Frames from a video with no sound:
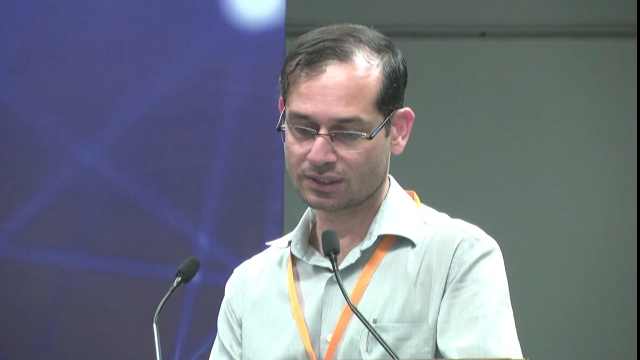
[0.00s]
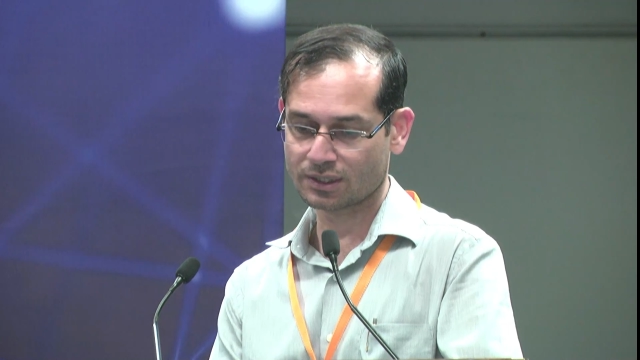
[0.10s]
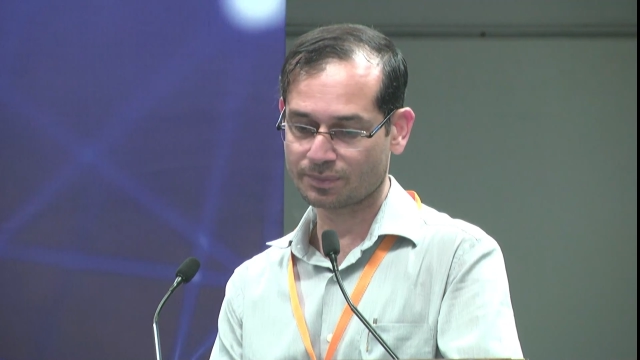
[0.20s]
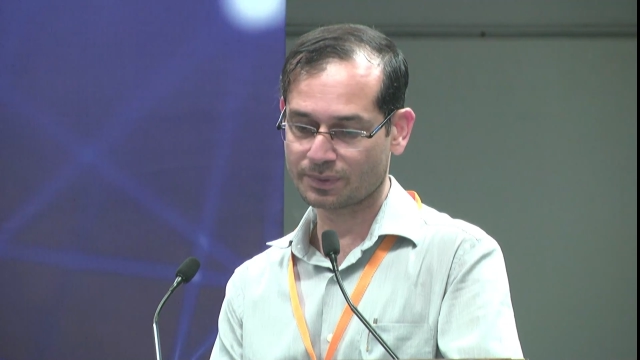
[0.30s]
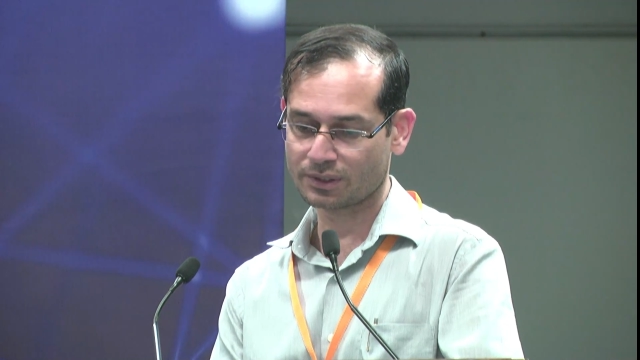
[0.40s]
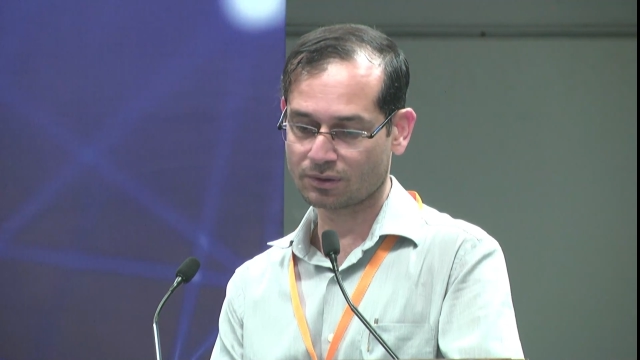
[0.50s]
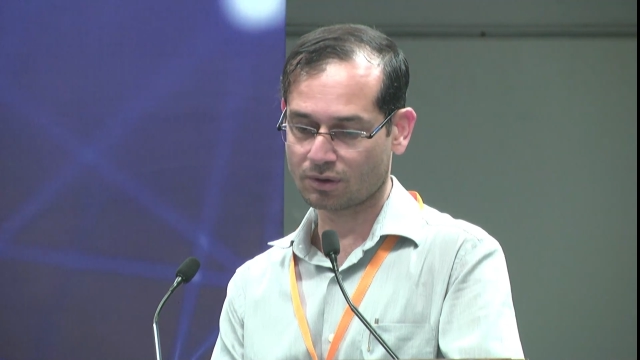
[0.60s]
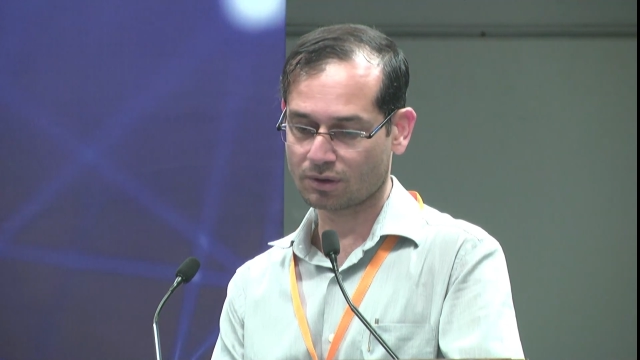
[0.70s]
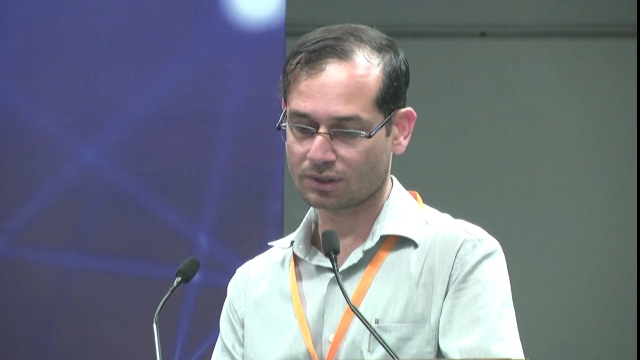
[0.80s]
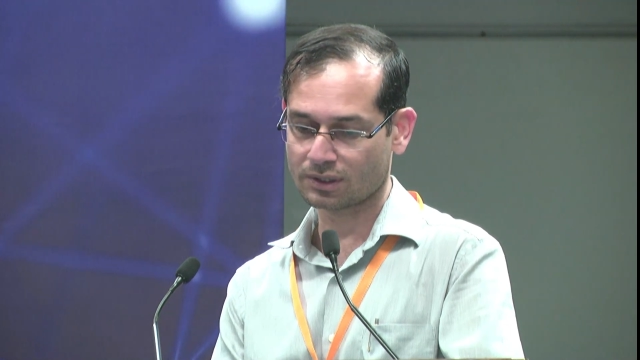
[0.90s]
therapy
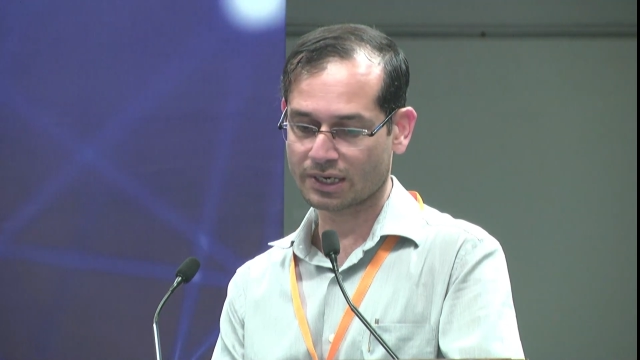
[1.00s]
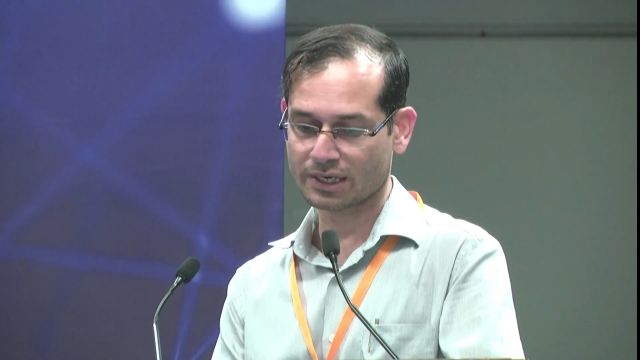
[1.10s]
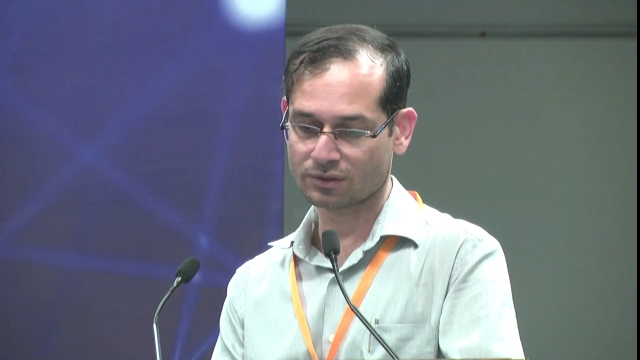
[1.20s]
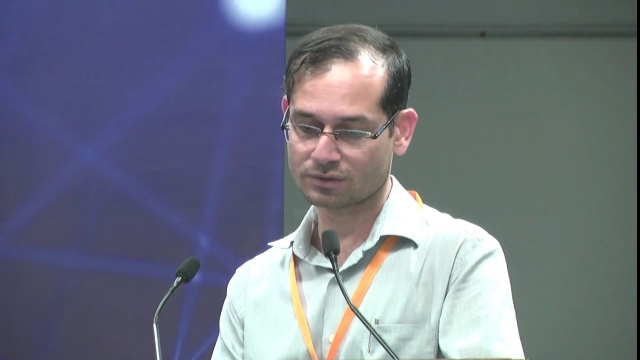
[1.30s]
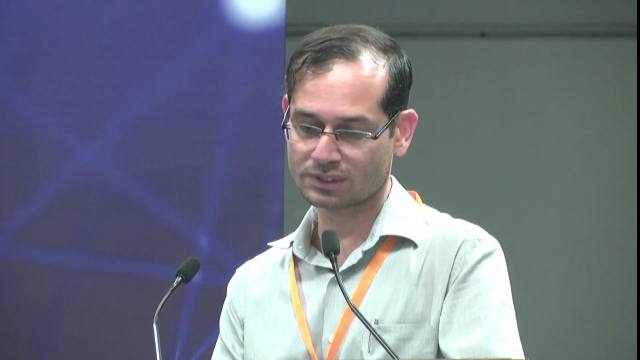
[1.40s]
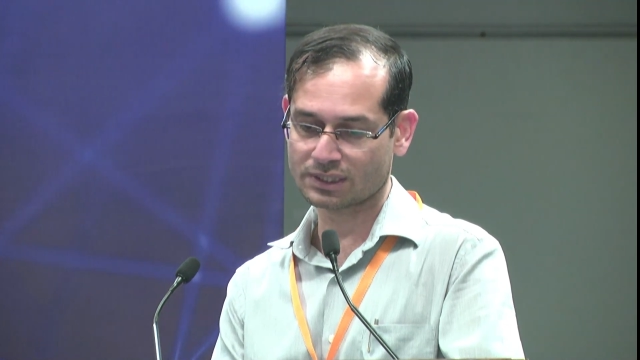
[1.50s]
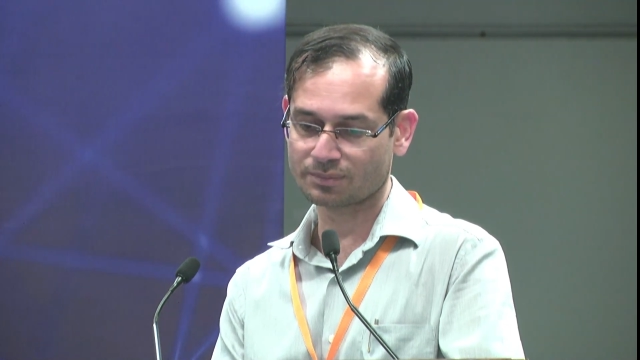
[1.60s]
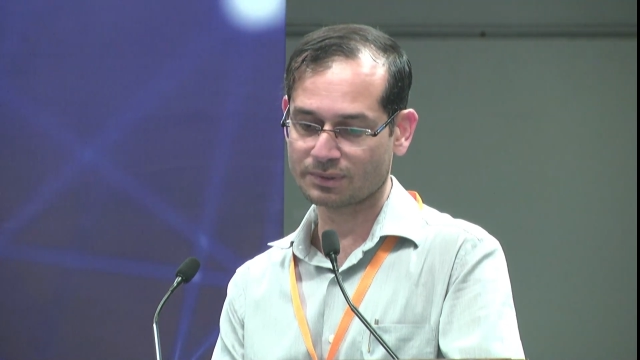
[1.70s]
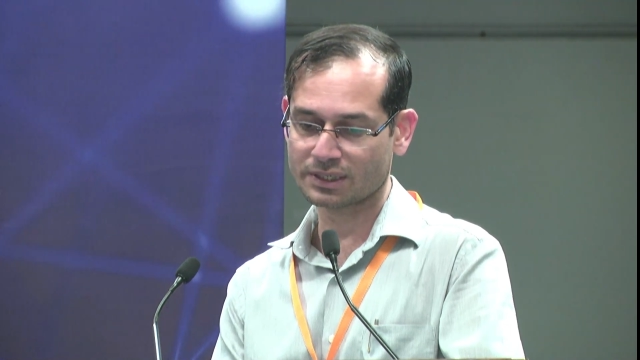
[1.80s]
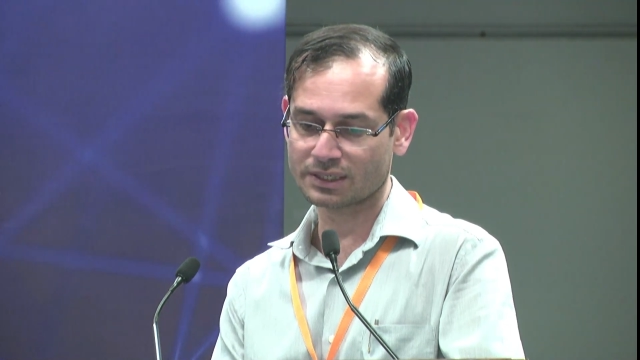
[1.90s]
or diagnostic
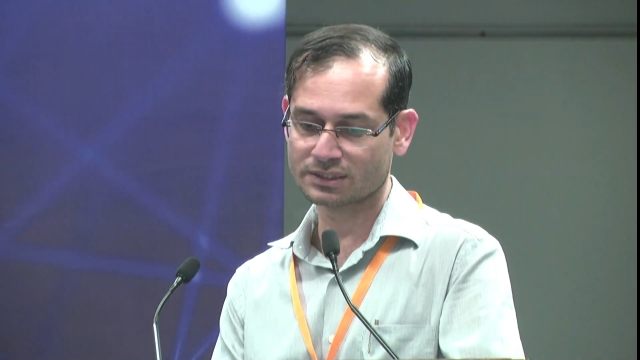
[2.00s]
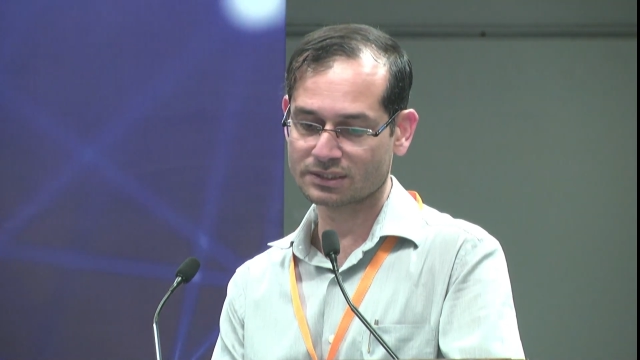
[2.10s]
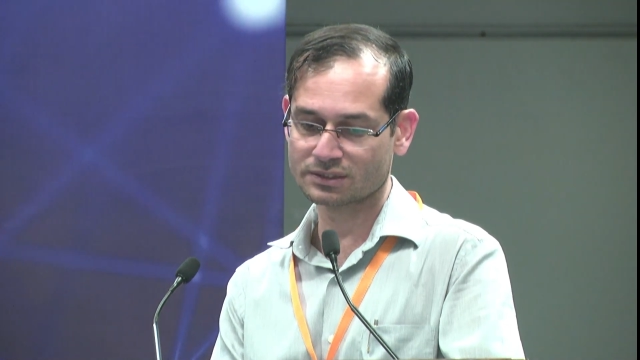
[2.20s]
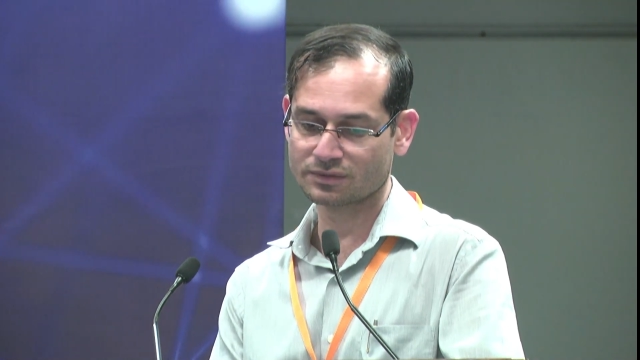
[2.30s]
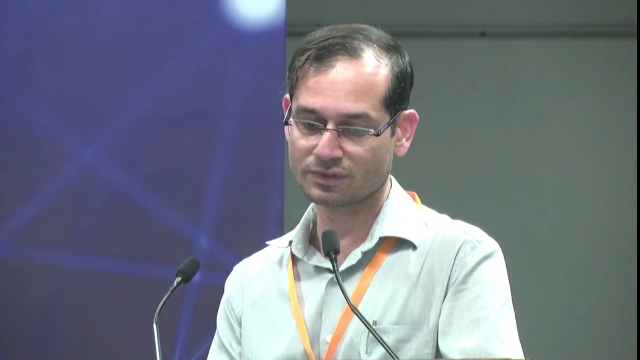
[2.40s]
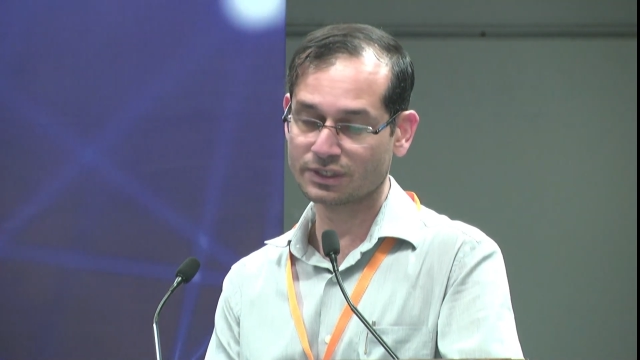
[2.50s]
applications,